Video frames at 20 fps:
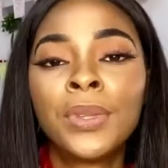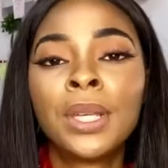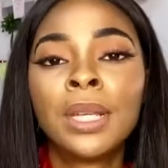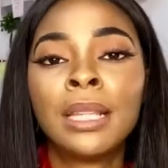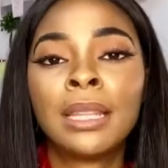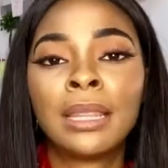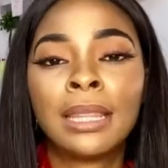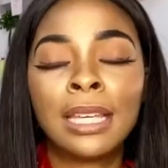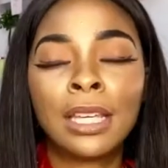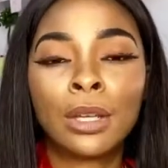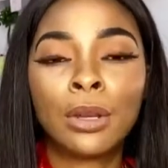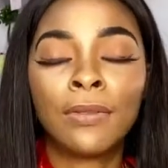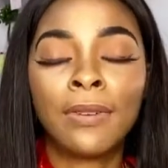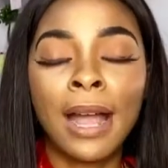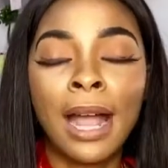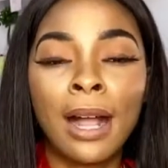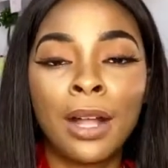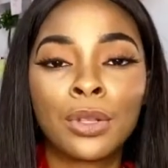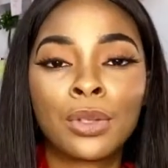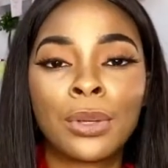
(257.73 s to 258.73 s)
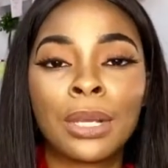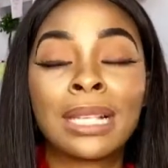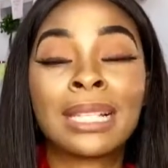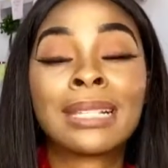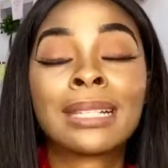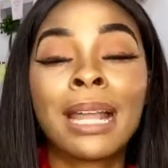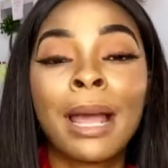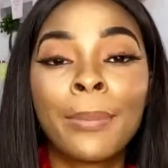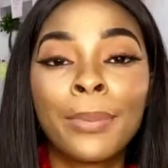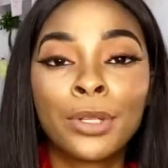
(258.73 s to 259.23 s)
Think of how to
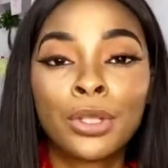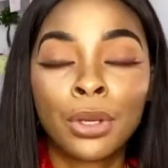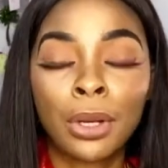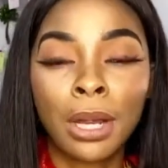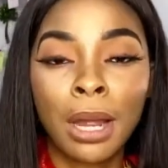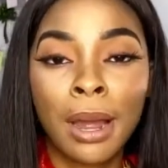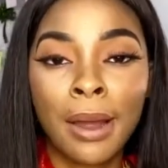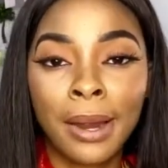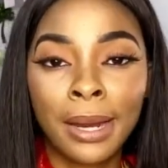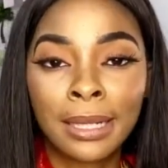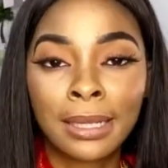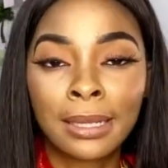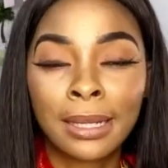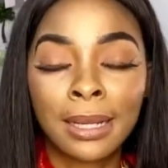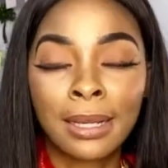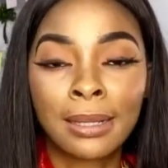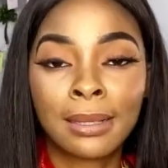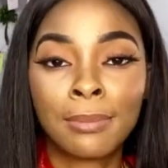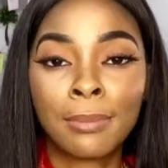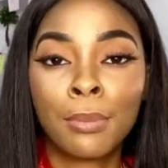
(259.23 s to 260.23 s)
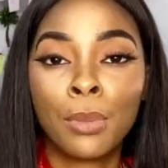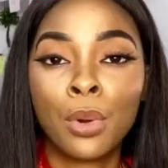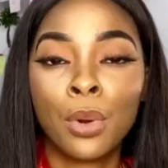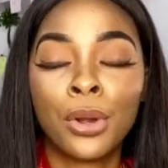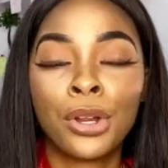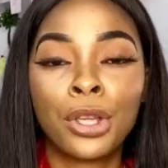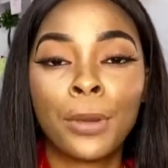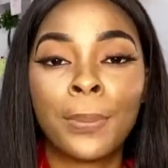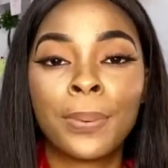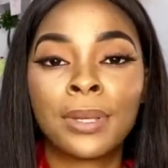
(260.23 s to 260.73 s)
establish your characters
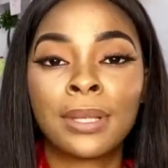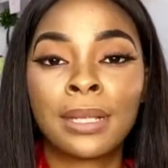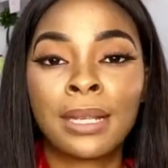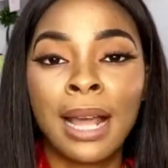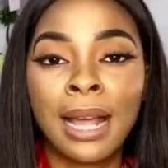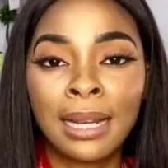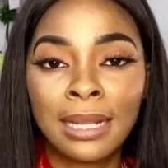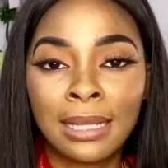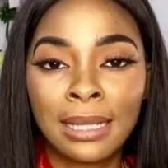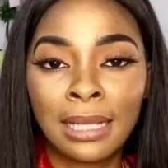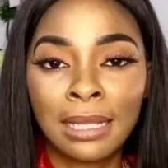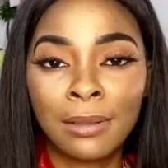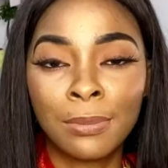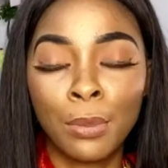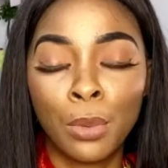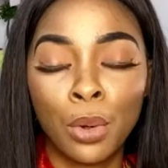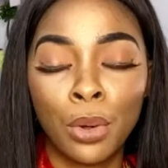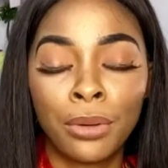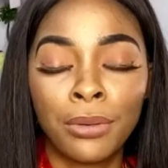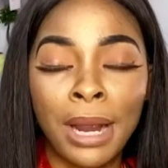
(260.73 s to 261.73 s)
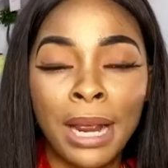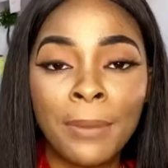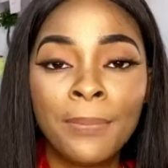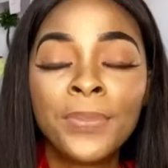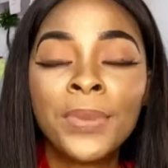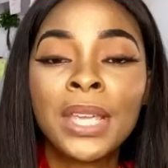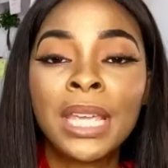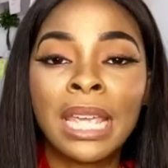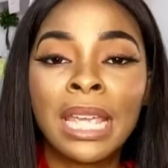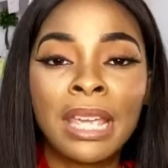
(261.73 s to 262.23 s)
more, your personalities more, right?
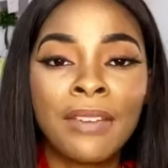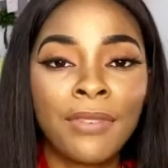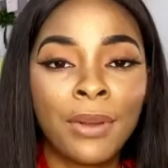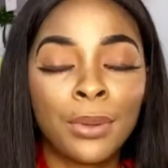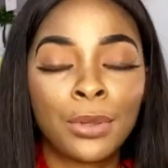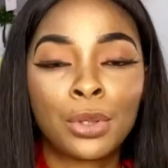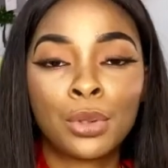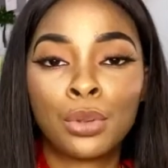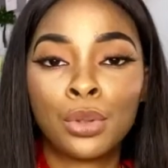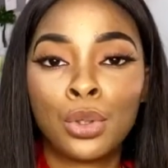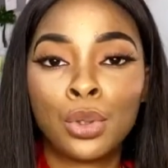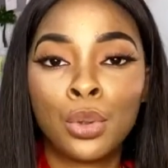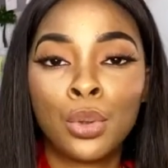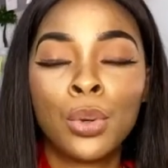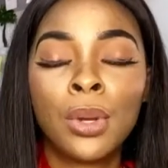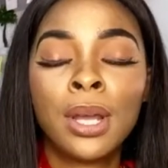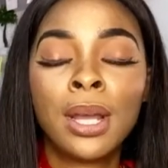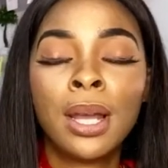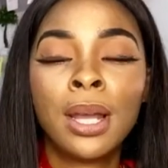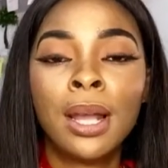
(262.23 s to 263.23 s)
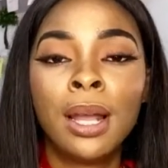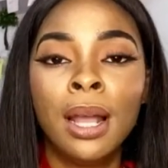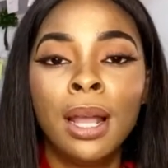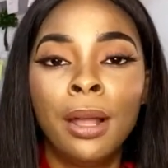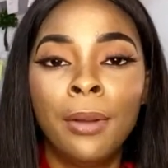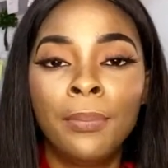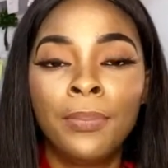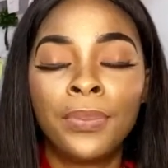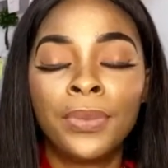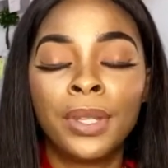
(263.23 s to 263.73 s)
If I was to do
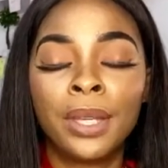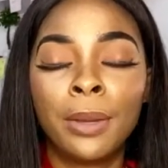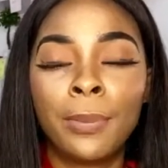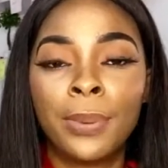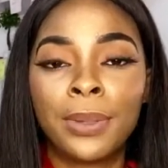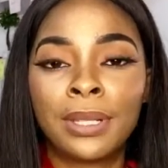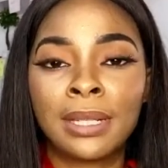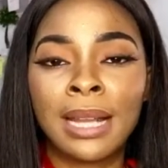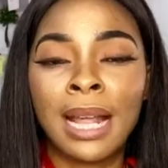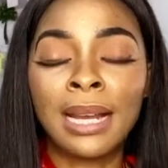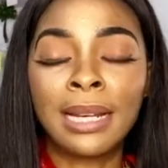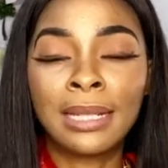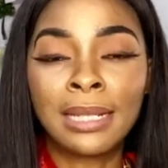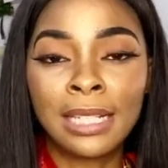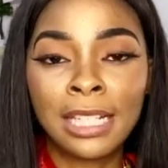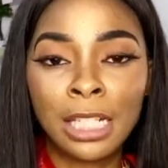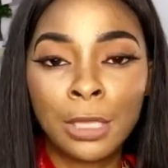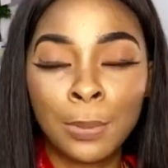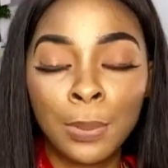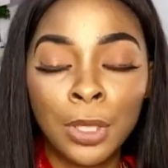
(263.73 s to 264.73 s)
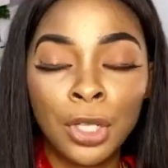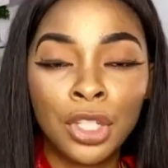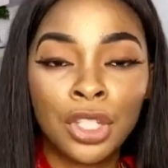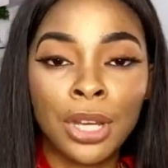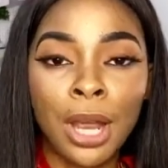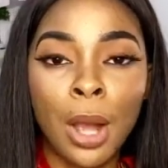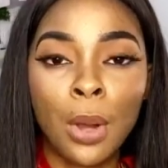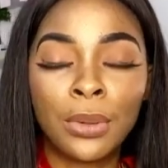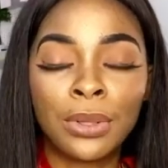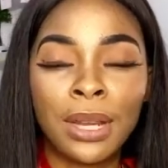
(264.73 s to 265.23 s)
a personality speech,
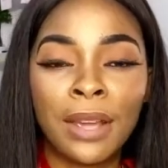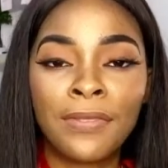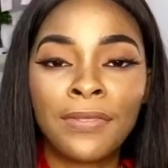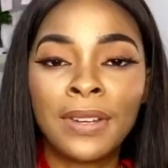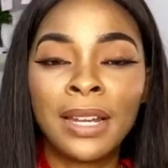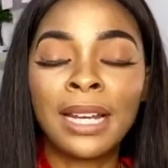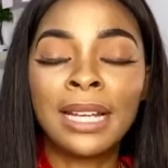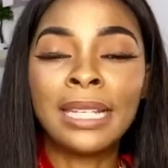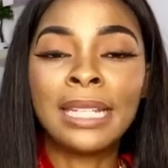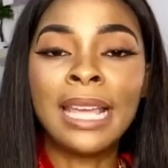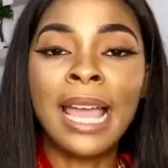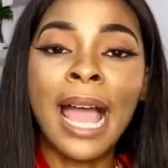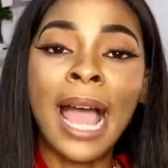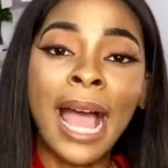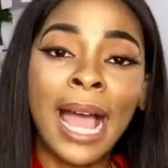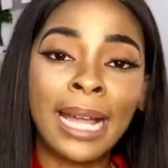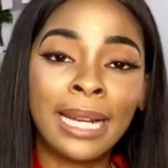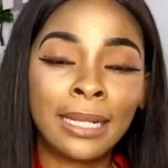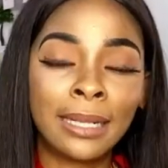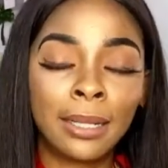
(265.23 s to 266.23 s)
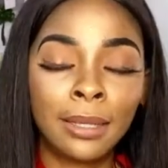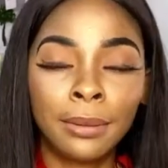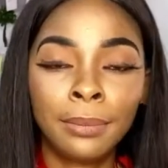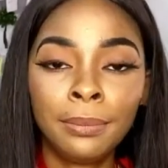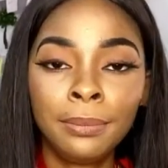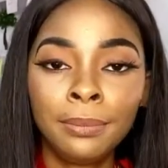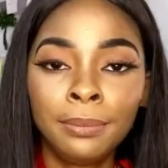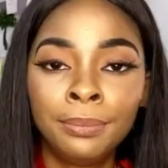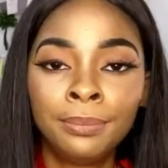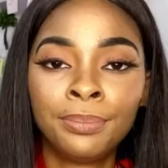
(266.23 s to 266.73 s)
I would definitely add
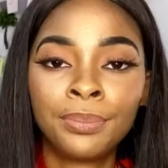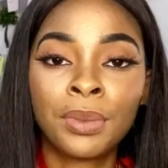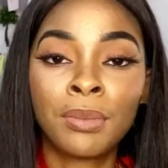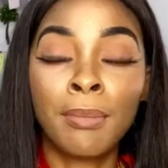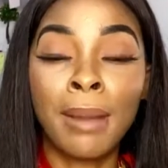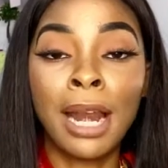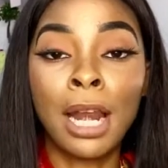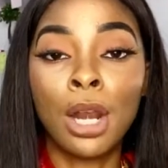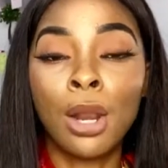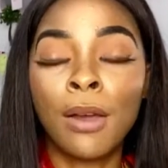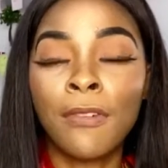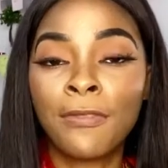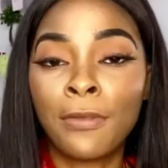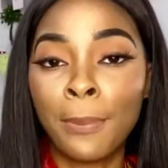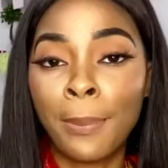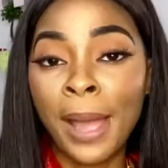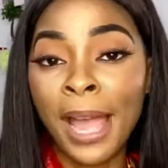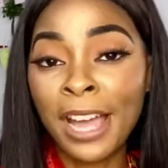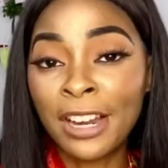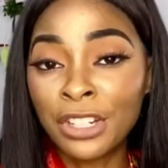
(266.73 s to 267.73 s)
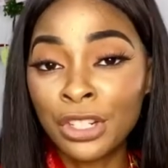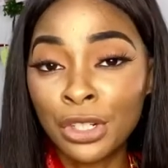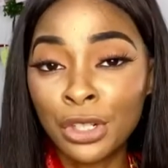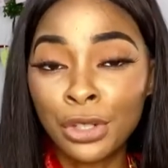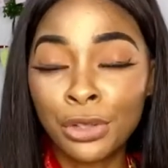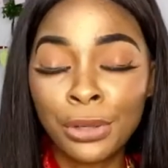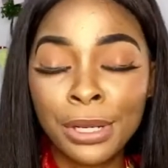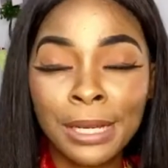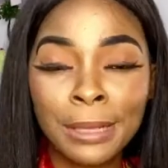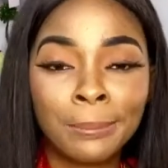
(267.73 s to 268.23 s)
my love for
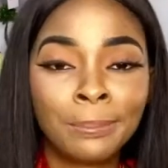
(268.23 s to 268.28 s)
pageantry.